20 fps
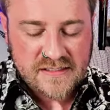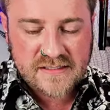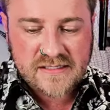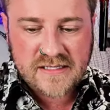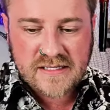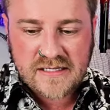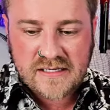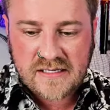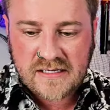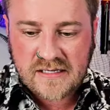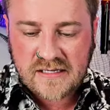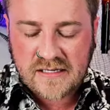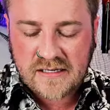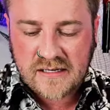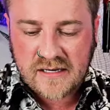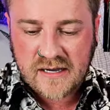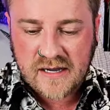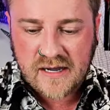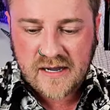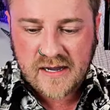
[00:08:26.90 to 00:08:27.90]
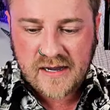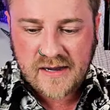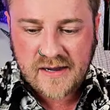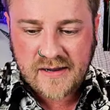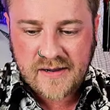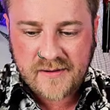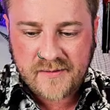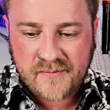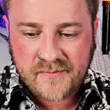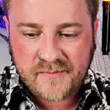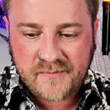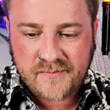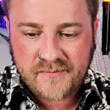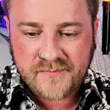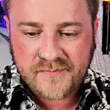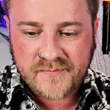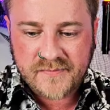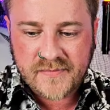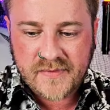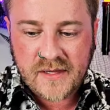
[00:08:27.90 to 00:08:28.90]
the
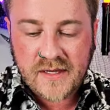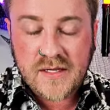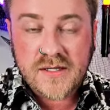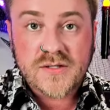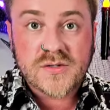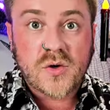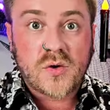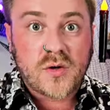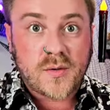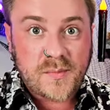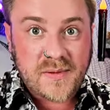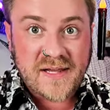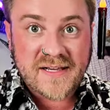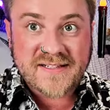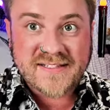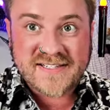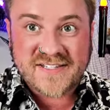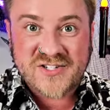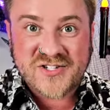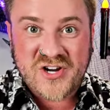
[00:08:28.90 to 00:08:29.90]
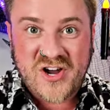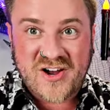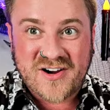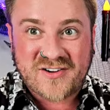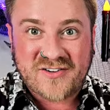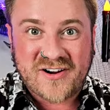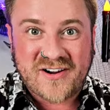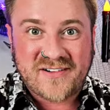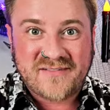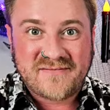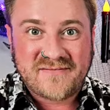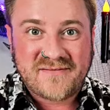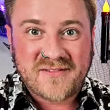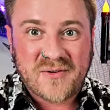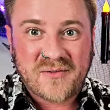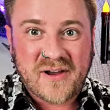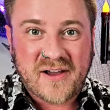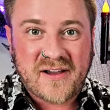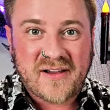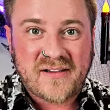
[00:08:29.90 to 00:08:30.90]
solar plexus chakra.
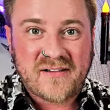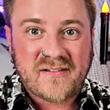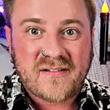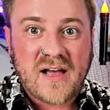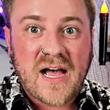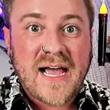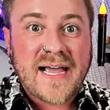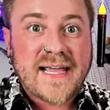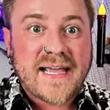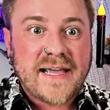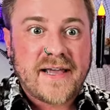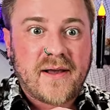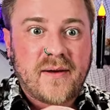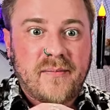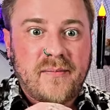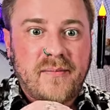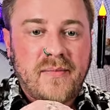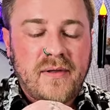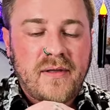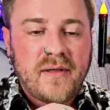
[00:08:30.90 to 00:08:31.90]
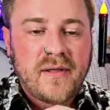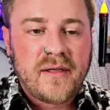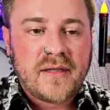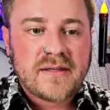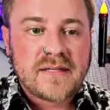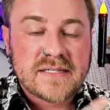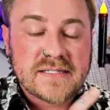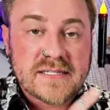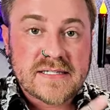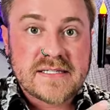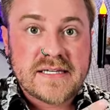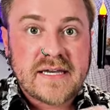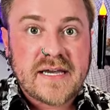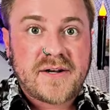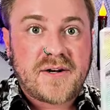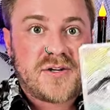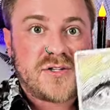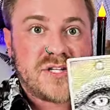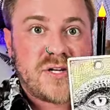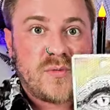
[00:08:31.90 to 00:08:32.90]
Okay, I am. This is the
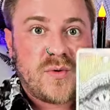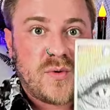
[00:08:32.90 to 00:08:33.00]
energy